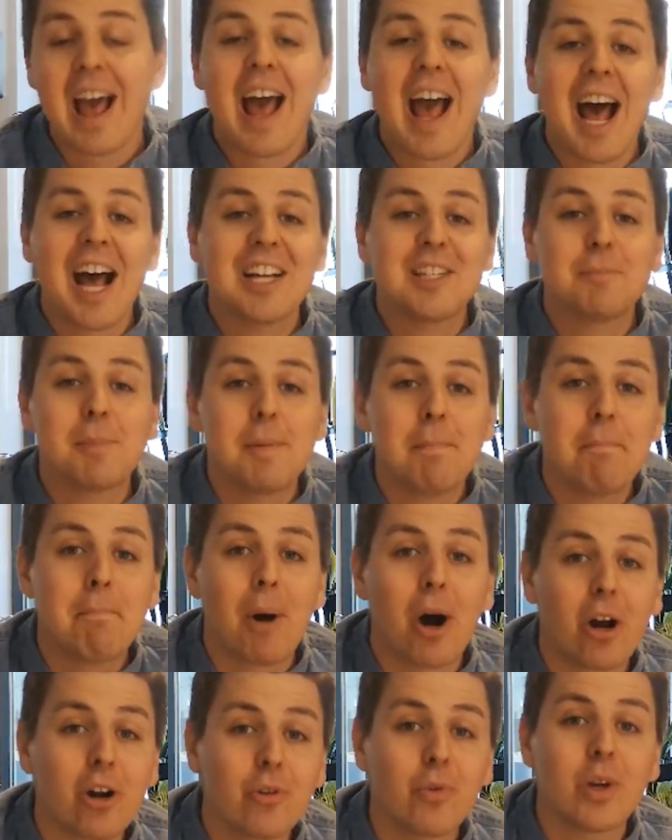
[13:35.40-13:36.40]
has been
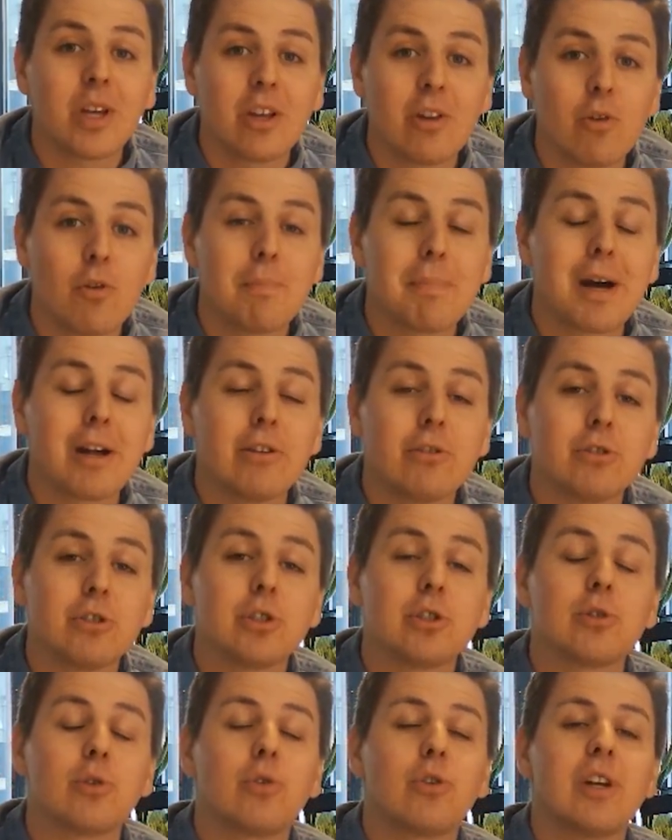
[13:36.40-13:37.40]
bothering you about your
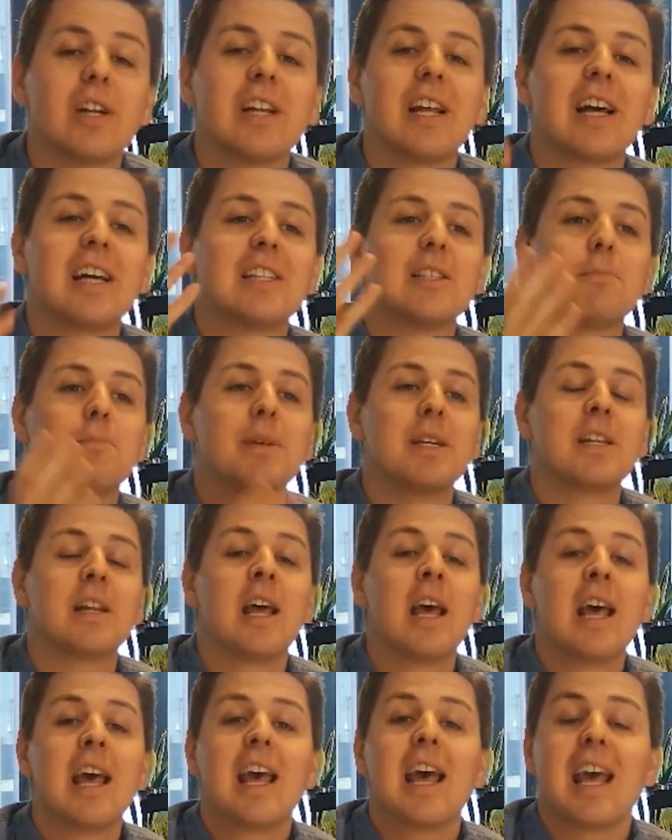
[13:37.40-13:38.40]
store and has been
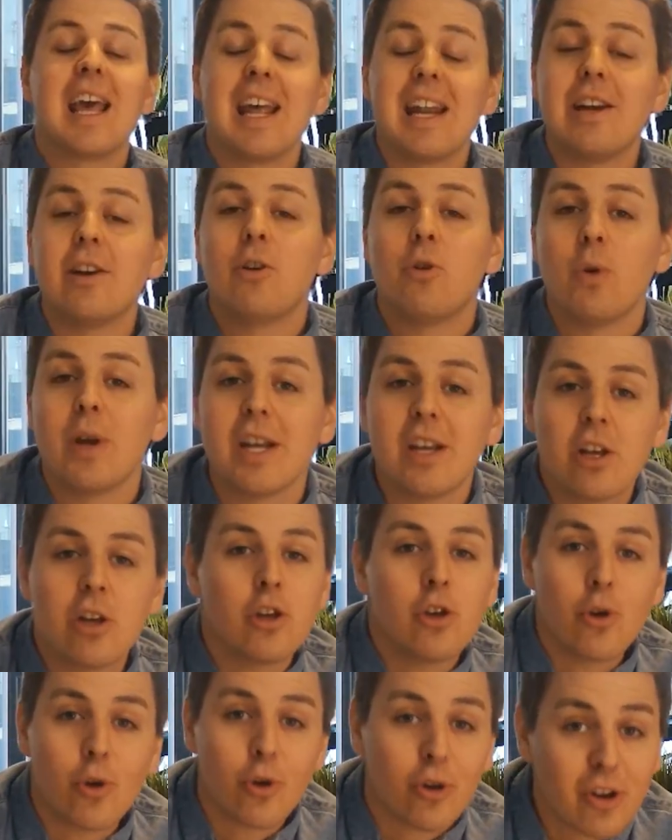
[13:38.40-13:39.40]
hindering
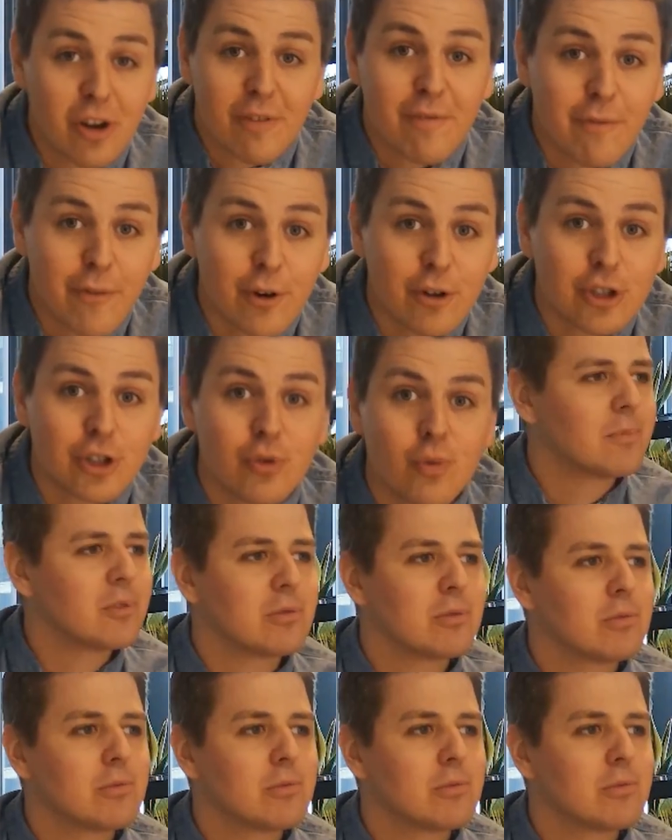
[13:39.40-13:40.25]
your conversion rate.